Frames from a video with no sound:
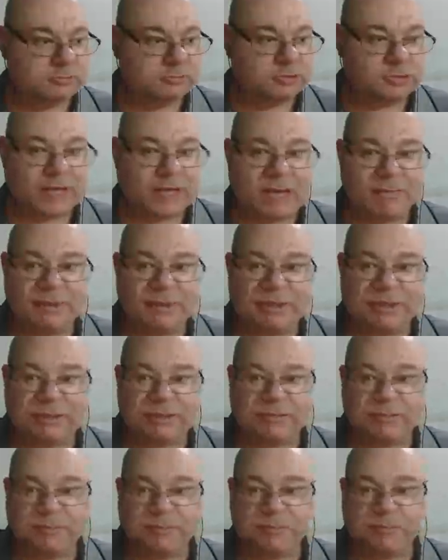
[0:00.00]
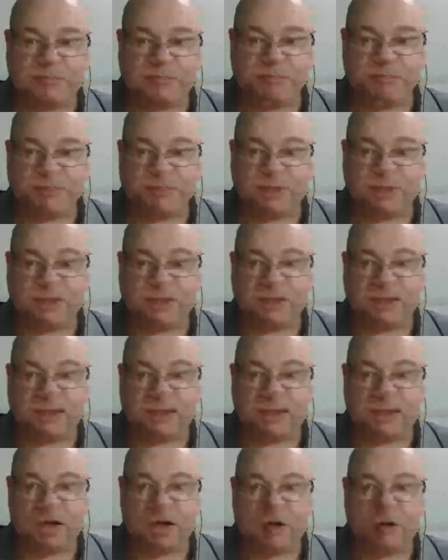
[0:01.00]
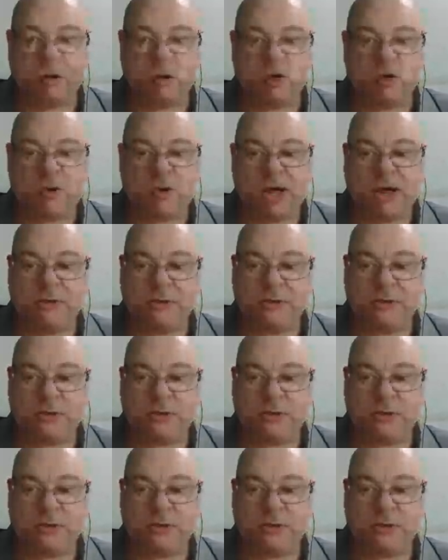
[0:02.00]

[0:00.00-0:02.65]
trap in it, a walkway on the